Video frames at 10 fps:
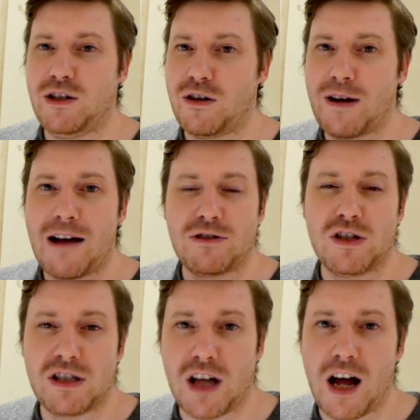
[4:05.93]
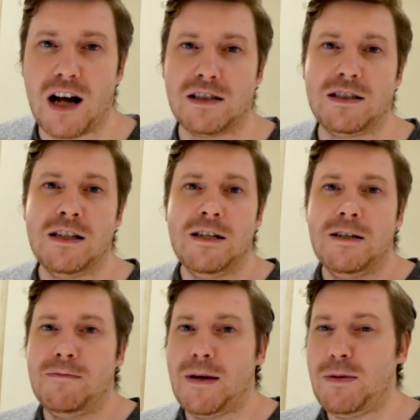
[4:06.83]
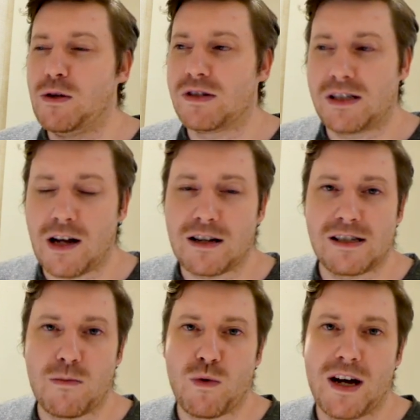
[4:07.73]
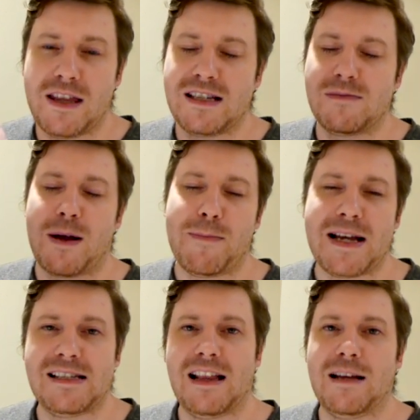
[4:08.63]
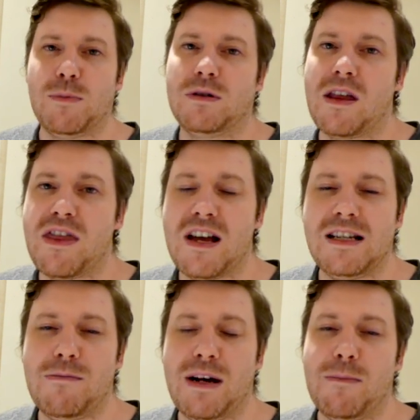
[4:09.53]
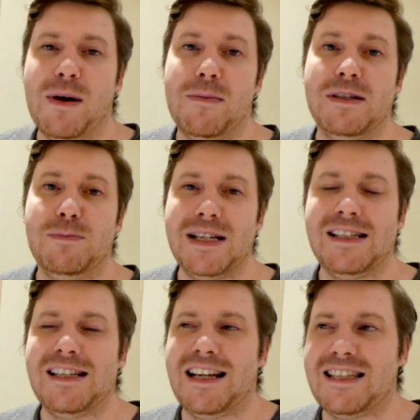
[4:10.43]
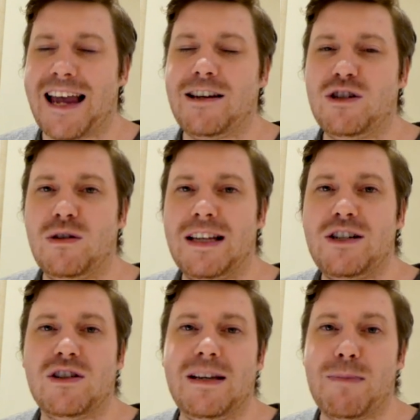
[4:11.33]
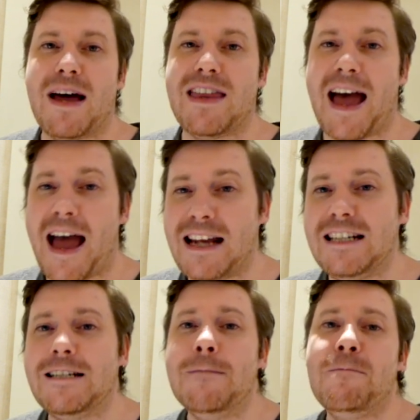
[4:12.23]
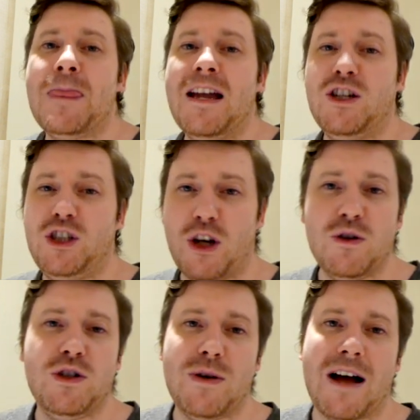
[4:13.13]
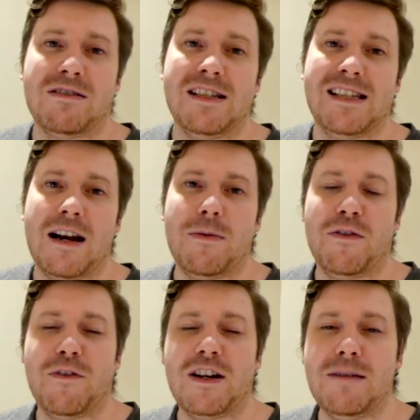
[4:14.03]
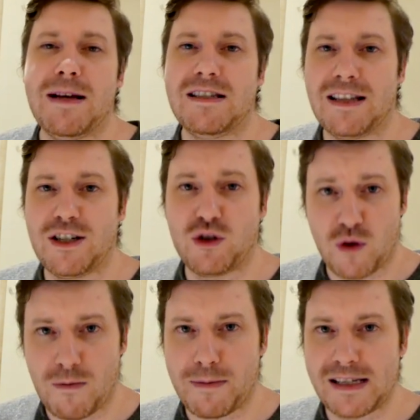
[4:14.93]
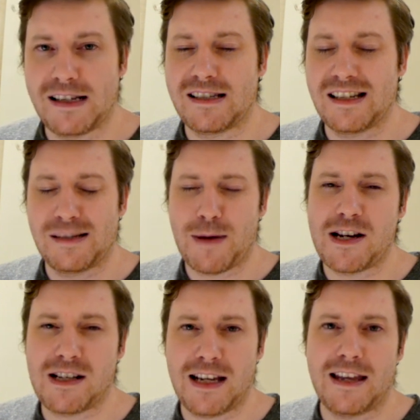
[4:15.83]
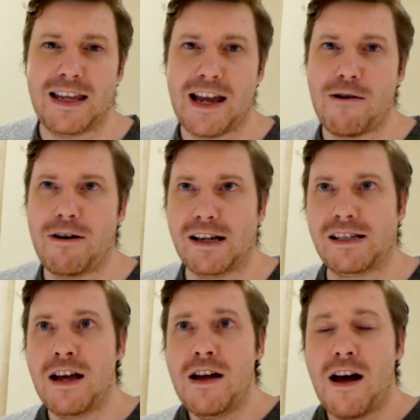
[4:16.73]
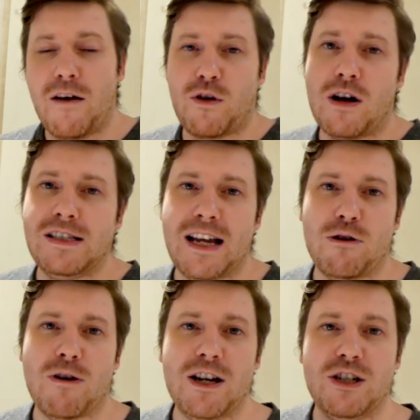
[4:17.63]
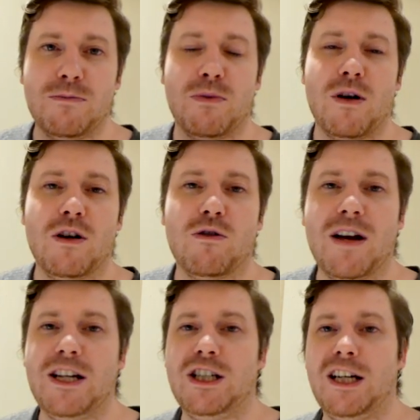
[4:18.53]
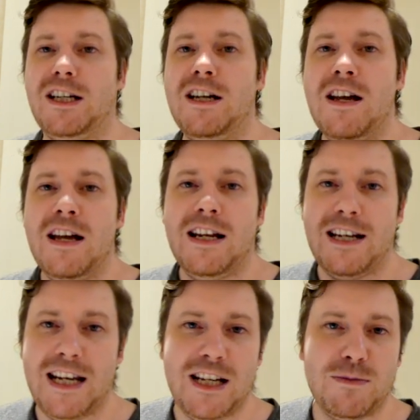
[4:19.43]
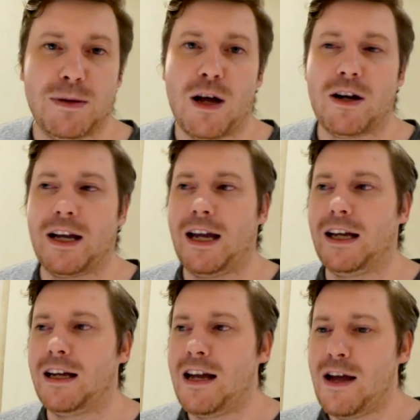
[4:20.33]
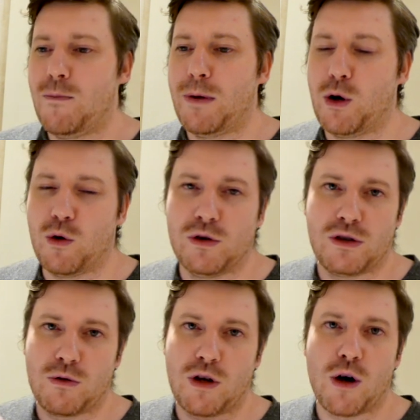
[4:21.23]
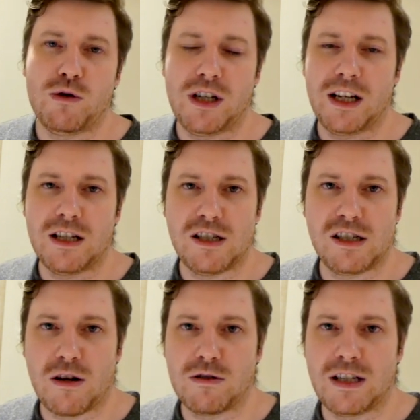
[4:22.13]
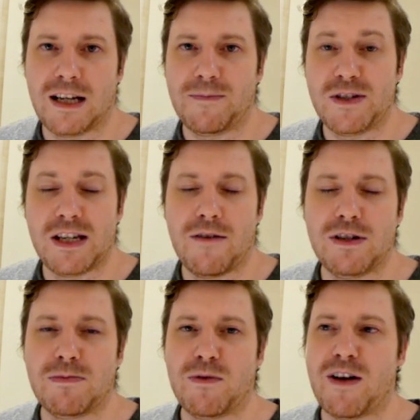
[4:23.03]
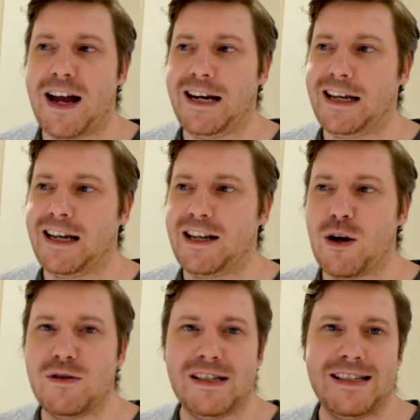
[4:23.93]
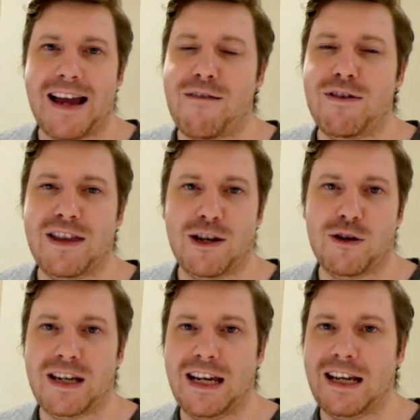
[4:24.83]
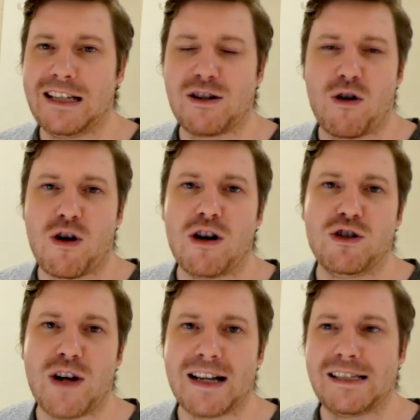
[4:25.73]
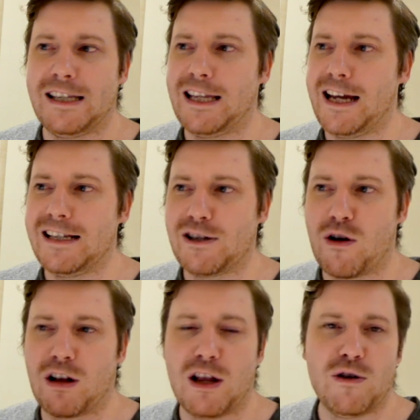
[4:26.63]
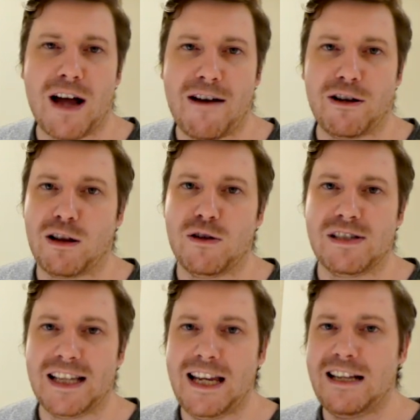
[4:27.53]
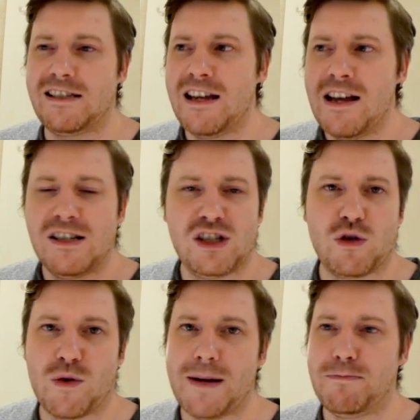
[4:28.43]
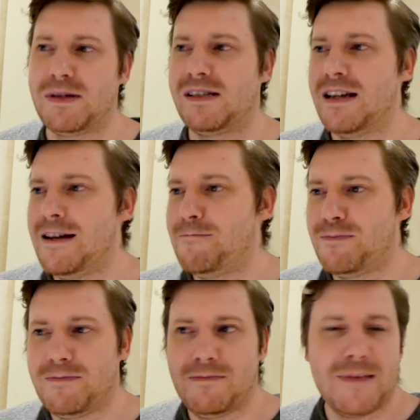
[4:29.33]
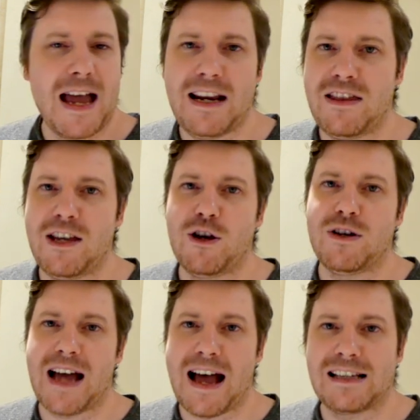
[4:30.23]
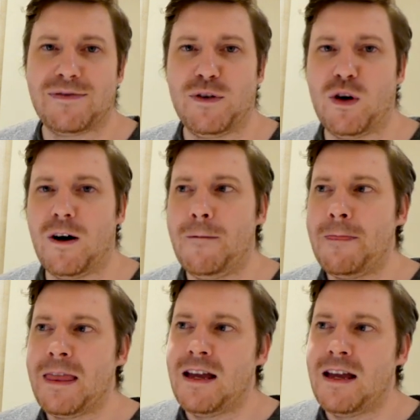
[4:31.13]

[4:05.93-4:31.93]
You don't know how to start. Maybe you're stuck somewhere. This is my best-selling book, The 30-Minute Purpose Business. It takes you literally by the hand, shows you how to set up a fundamentally strong business, especially in the areas of content creation, product creation, niche blogging, but also coaching, consulting, service providing. It goes into everything you need. It's got contracts in there. It's got how to close leads, scripts, anything you could ask for.